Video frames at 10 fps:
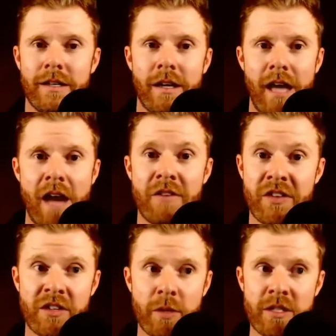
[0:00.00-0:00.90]

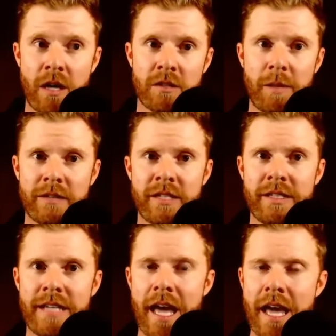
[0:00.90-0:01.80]
Everything that we talked about
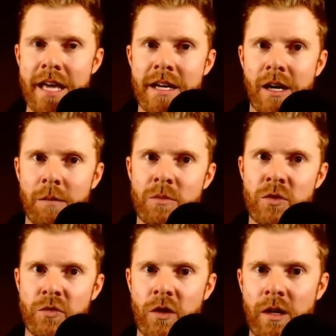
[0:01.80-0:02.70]
today comes
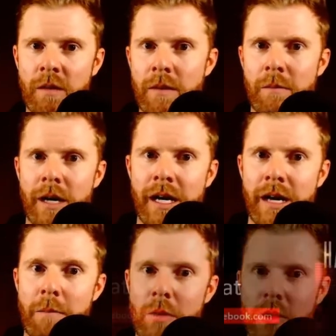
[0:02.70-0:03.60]
from my book